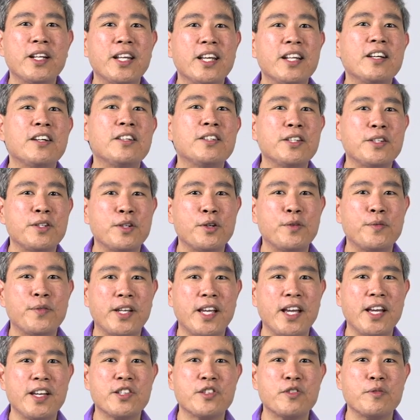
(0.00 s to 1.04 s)
hit on the
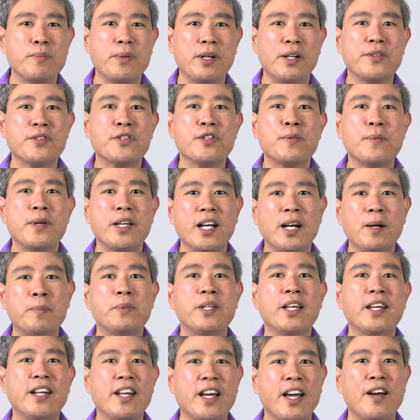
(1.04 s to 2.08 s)
notification bell so you'll be updated